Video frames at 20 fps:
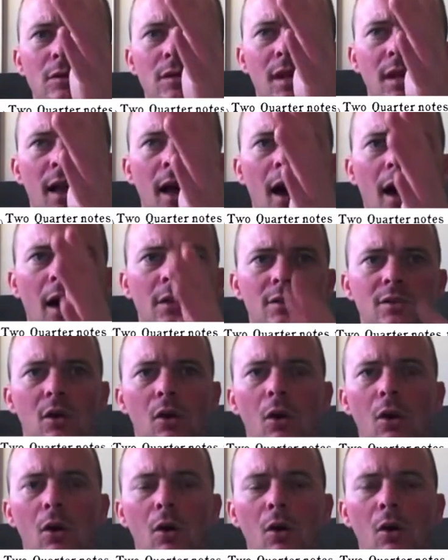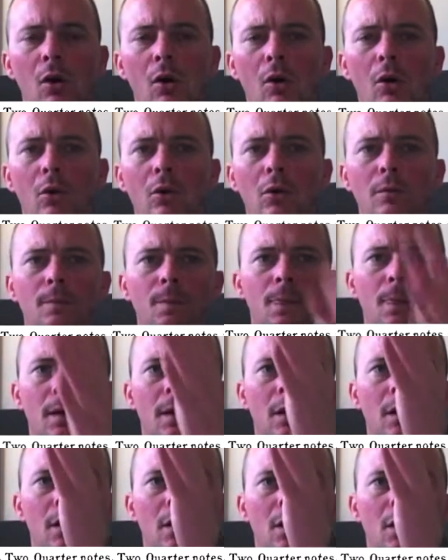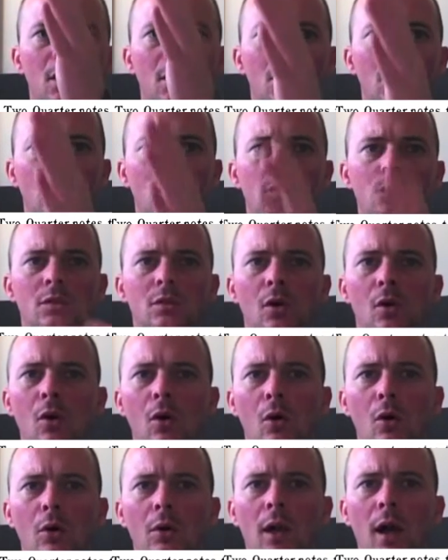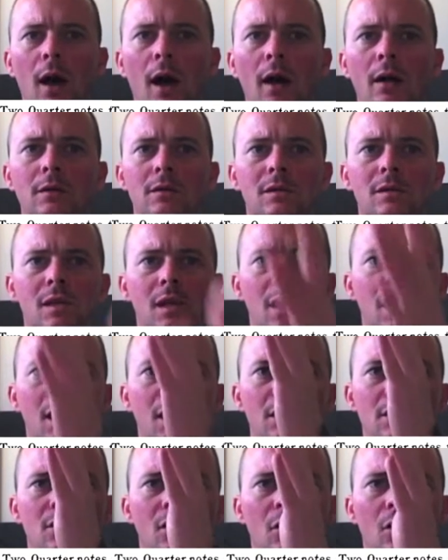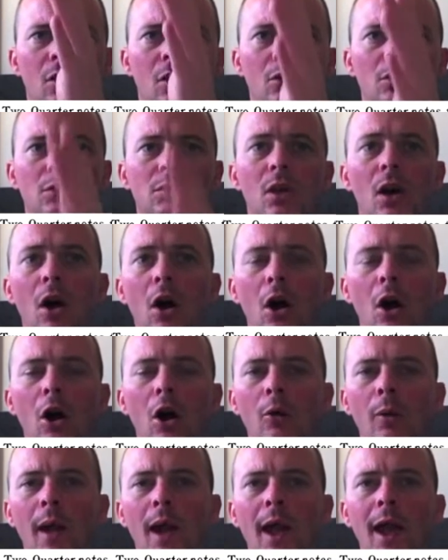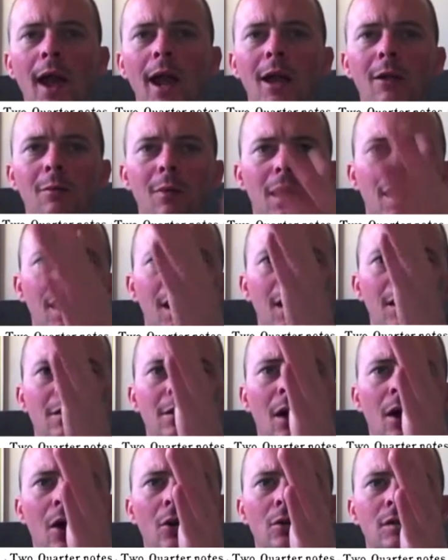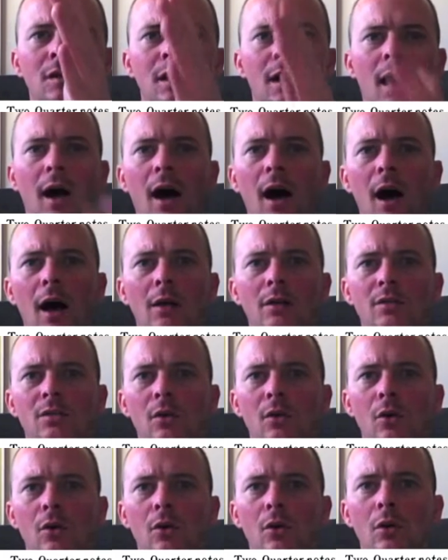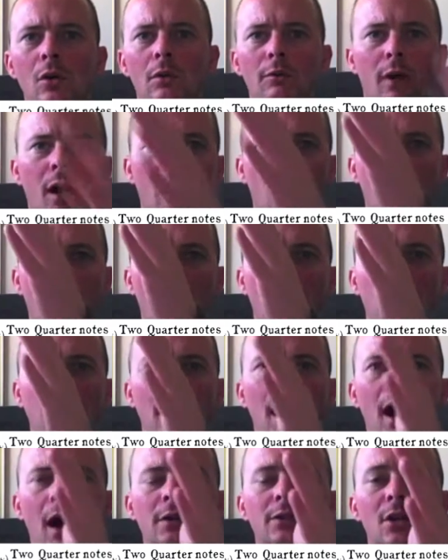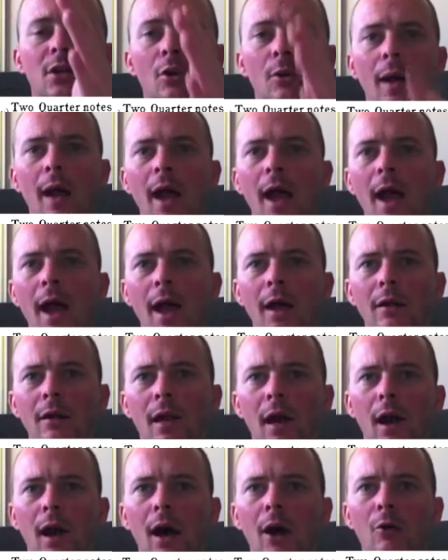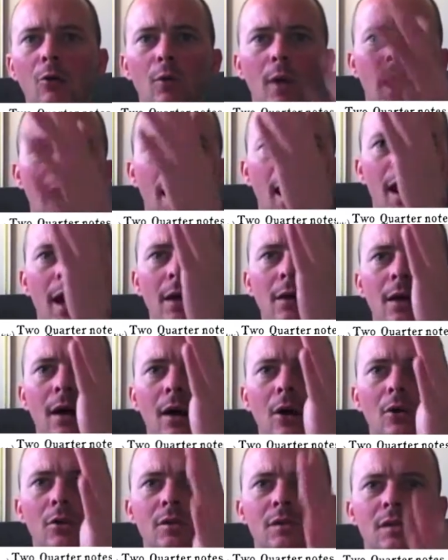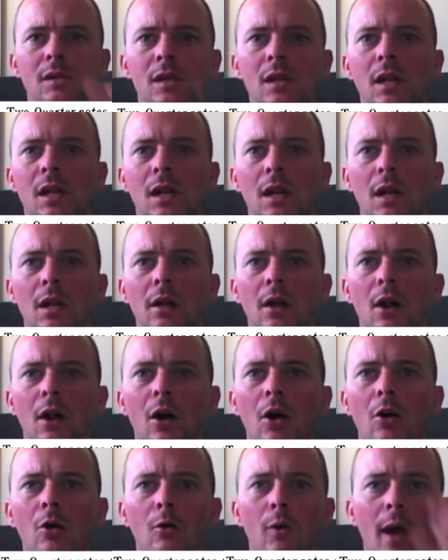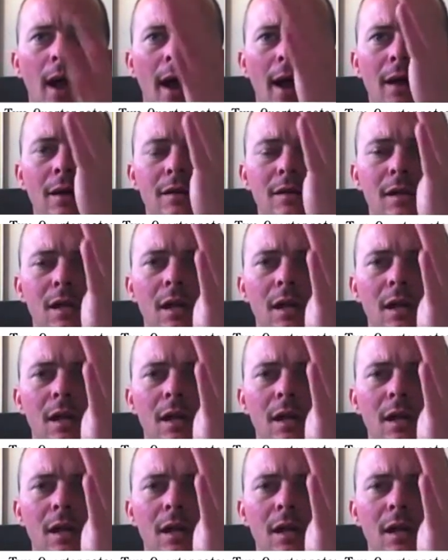la, sol. Sol, la, si, sol, do, re, mi, do, si, la, sol, fa, la, do, re, do, si, do, re,